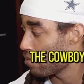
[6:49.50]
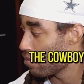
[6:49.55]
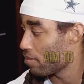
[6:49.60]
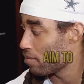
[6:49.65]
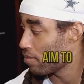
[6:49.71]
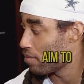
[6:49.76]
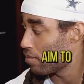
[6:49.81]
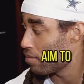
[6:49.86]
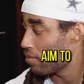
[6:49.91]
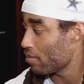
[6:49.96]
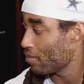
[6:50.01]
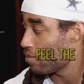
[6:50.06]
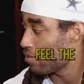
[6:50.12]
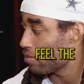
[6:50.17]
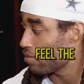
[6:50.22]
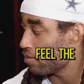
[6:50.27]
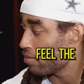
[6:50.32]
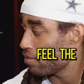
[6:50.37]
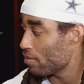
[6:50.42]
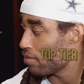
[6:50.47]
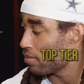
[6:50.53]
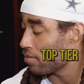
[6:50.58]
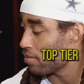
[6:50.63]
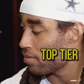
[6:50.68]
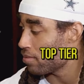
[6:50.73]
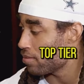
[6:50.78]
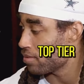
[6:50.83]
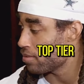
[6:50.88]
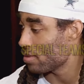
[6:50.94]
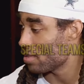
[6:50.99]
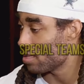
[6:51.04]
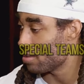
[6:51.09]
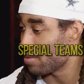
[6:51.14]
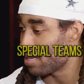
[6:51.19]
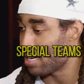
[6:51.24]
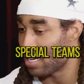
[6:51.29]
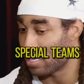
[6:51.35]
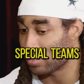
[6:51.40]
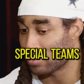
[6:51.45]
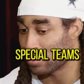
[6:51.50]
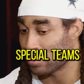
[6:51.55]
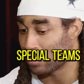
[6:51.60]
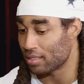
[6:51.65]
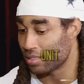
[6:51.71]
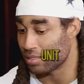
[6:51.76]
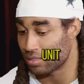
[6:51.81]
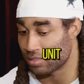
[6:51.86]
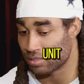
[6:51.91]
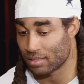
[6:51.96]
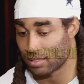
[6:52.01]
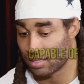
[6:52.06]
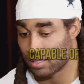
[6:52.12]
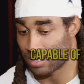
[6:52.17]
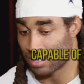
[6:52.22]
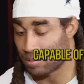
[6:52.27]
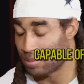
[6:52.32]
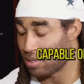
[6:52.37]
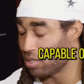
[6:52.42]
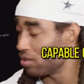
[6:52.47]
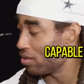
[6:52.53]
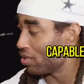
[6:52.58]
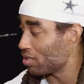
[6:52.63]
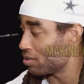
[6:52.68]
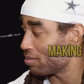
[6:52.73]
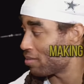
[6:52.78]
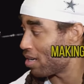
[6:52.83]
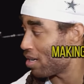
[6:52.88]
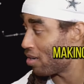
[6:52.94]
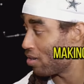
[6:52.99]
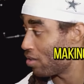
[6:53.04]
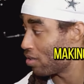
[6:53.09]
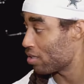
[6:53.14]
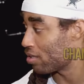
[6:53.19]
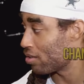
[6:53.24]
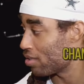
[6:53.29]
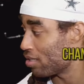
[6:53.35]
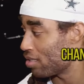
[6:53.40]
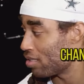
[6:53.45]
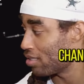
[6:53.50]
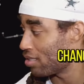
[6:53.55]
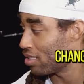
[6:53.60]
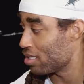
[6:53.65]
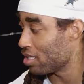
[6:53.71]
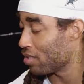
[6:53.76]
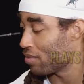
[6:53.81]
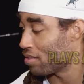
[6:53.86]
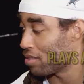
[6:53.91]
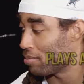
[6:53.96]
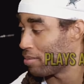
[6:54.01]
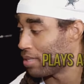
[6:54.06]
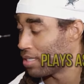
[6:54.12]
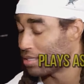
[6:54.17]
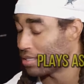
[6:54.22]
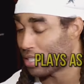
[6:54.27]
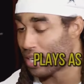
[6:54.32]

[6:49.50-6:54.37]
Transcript: aim to field a top-tier special teams unit capable of making game-changing plays.